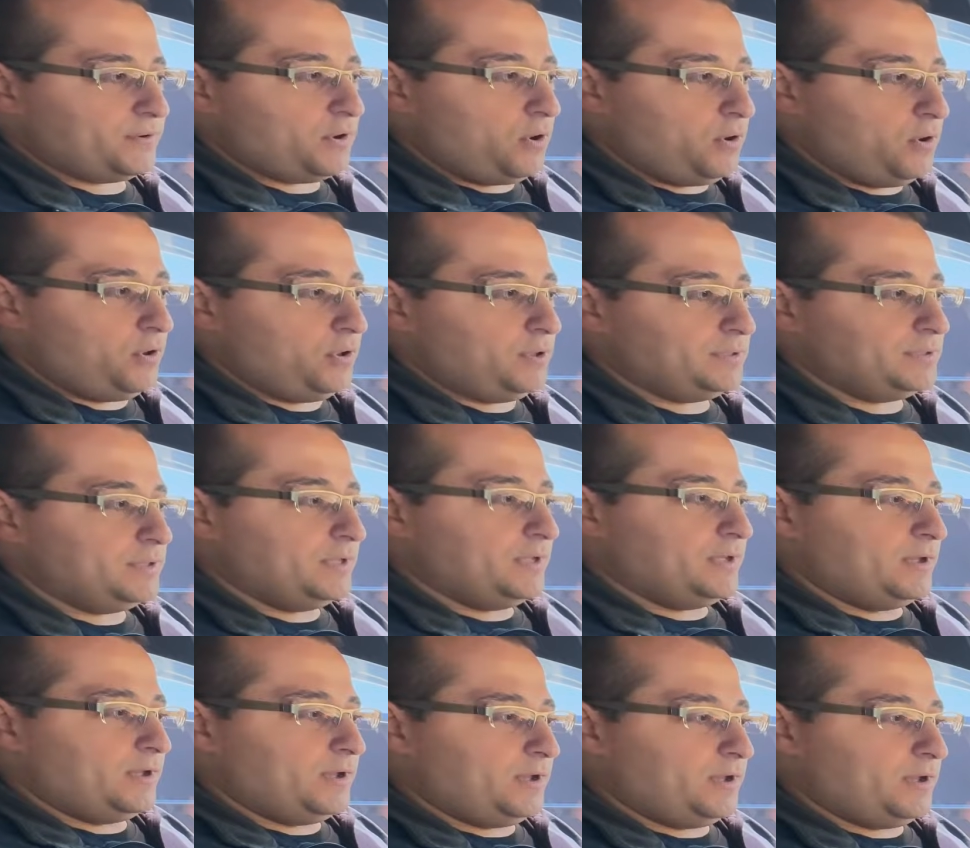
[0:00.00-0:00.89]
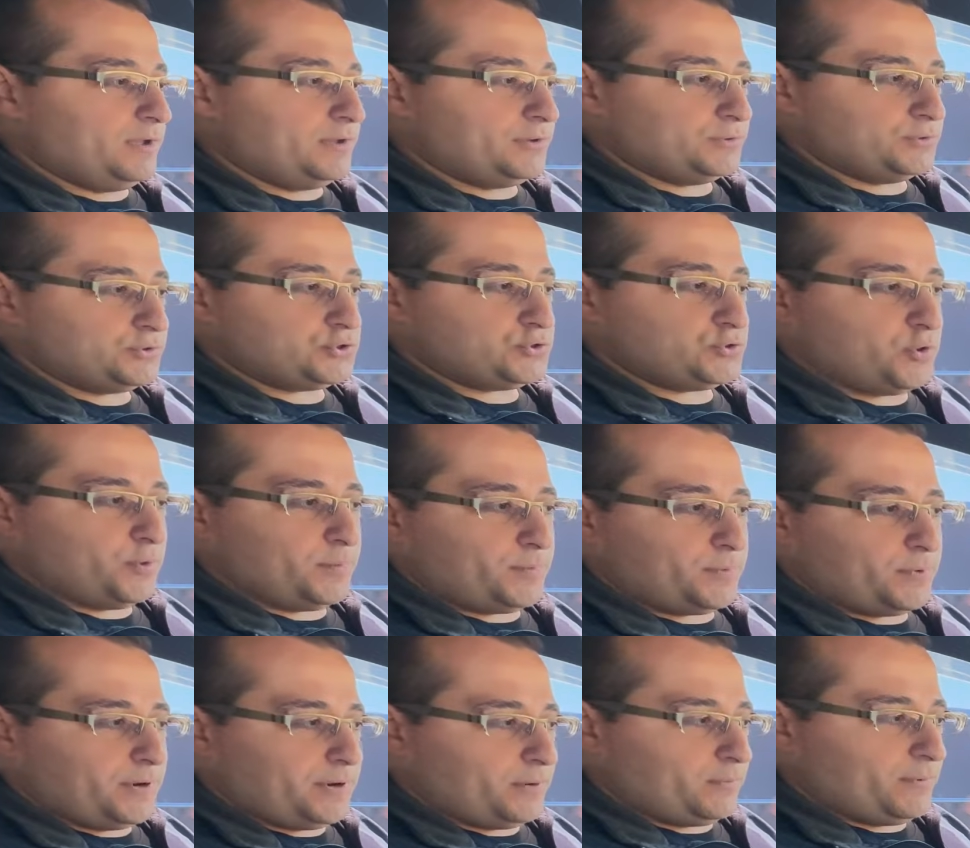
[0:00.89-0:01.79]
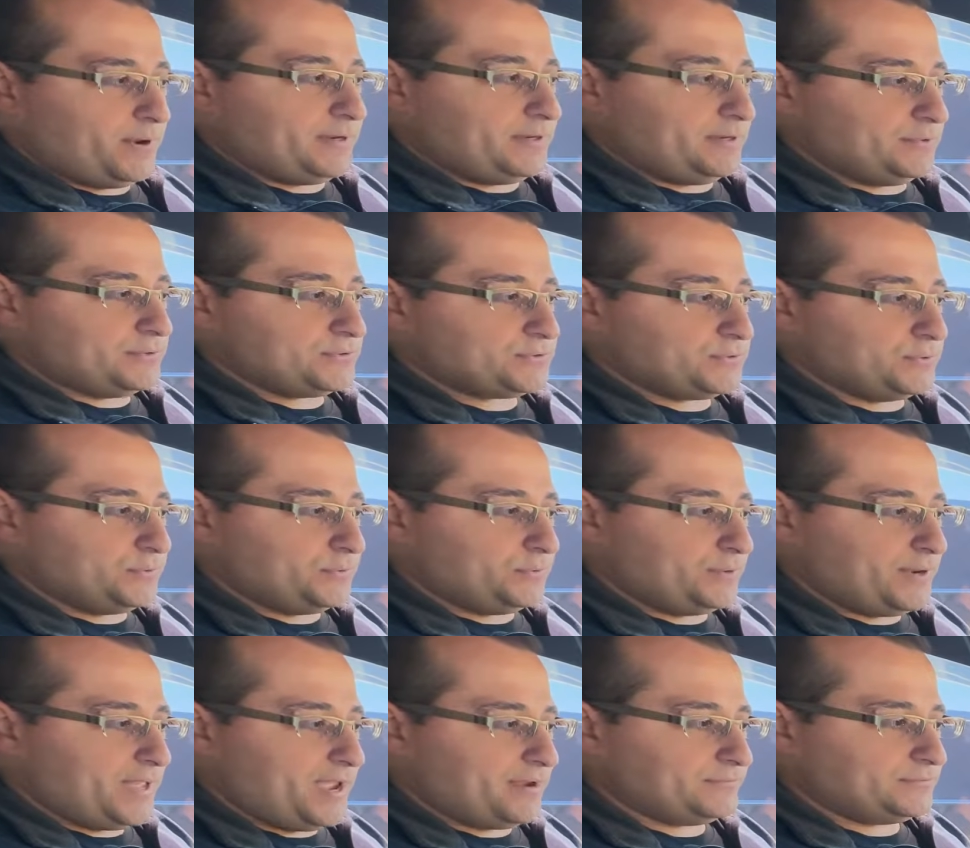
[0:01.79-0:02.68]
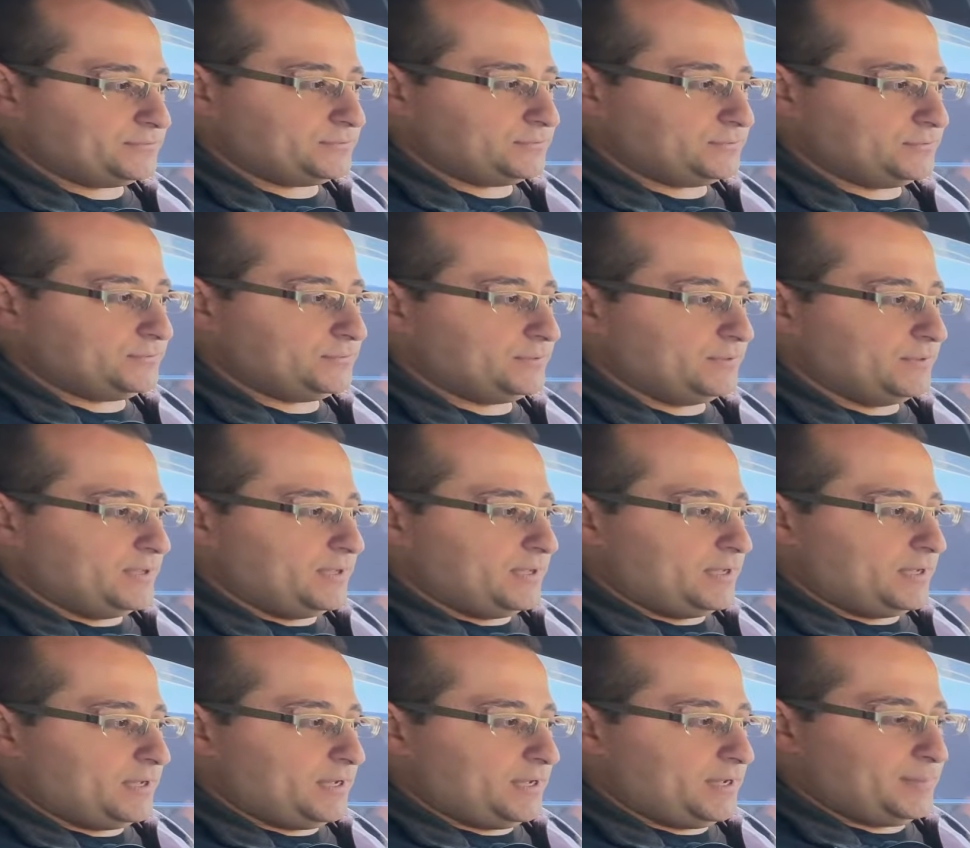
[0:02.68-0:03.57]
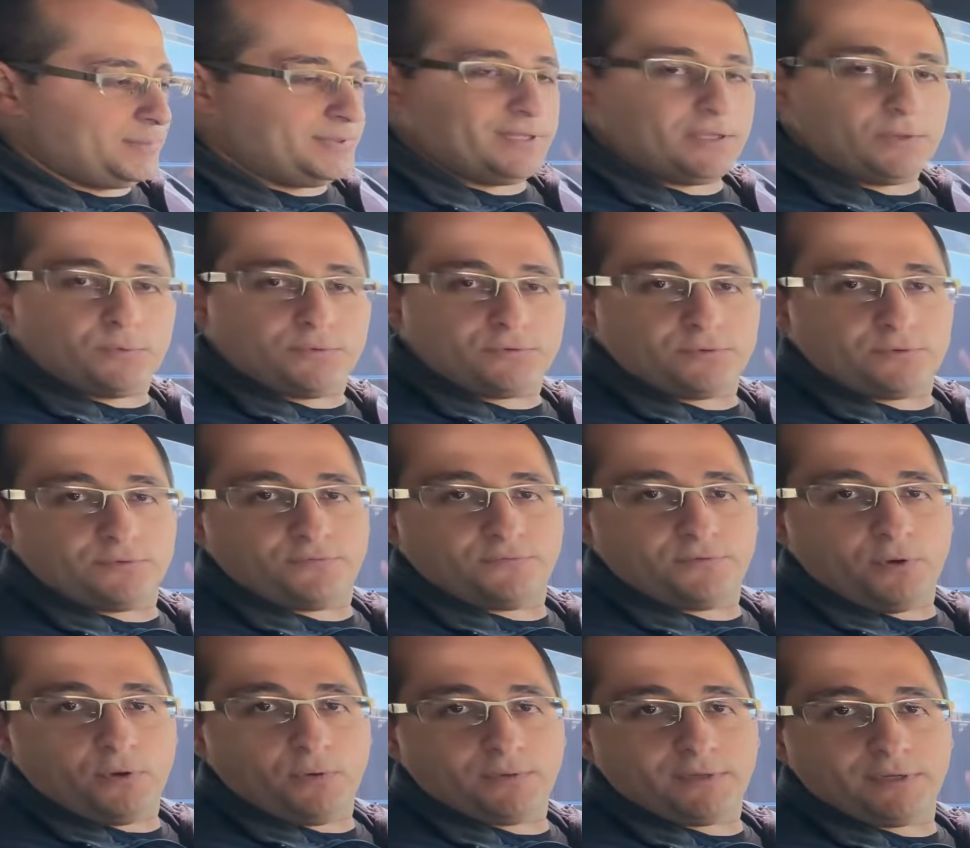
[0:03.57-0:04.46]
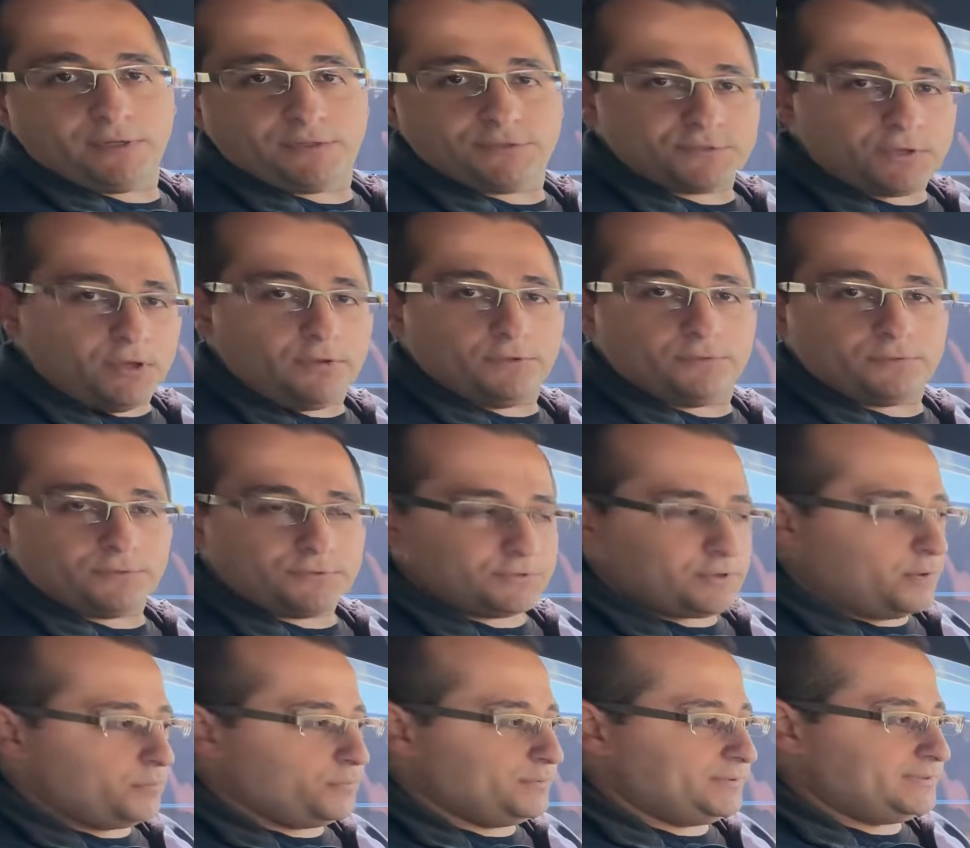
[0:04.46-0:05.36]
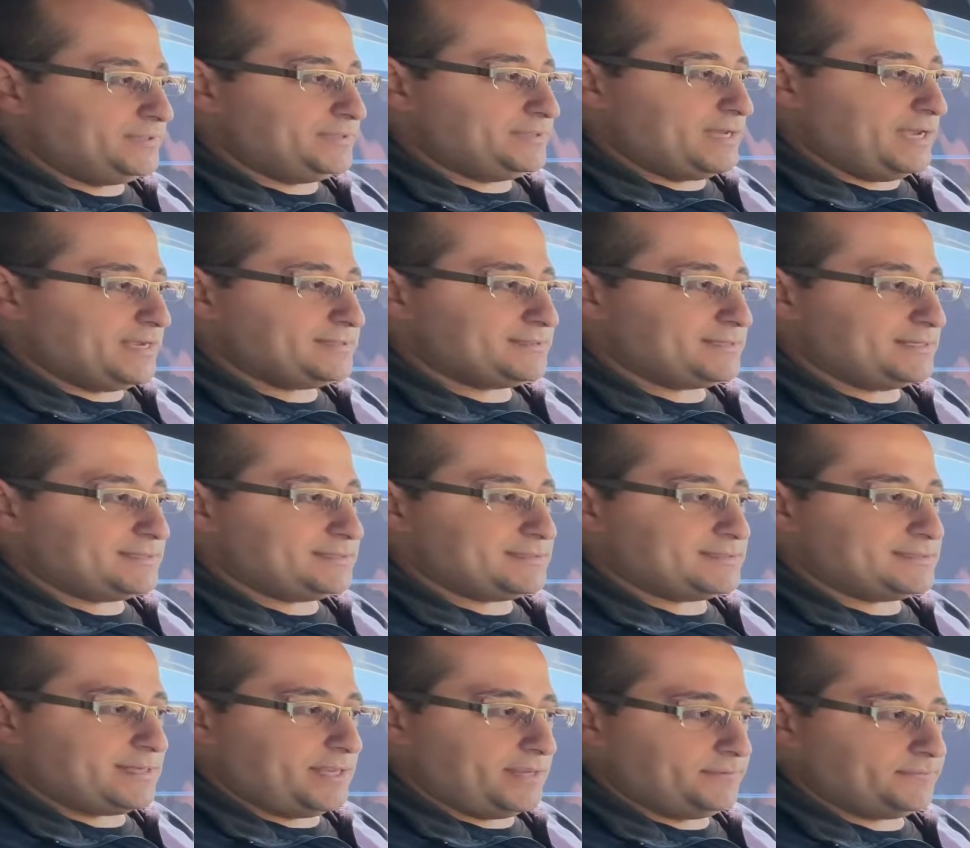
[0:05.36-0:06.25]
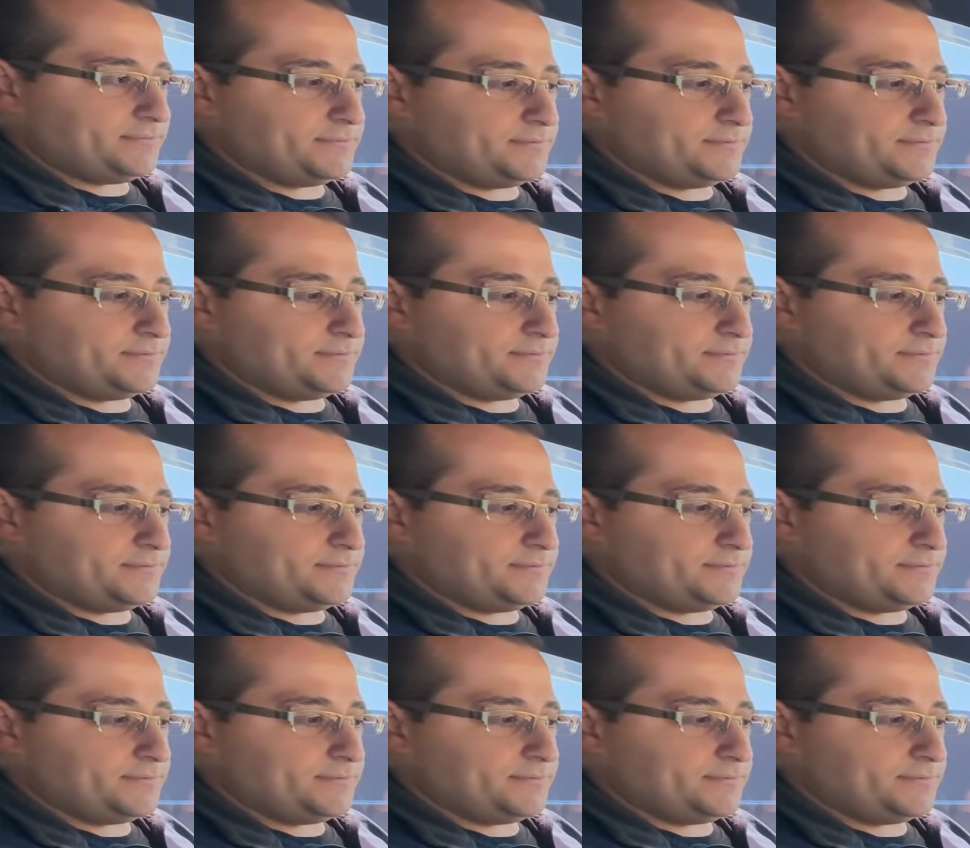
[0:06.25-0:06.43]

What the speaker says: It'll show up right here, so you don't have to play with your phone, and it's all really nice and safe.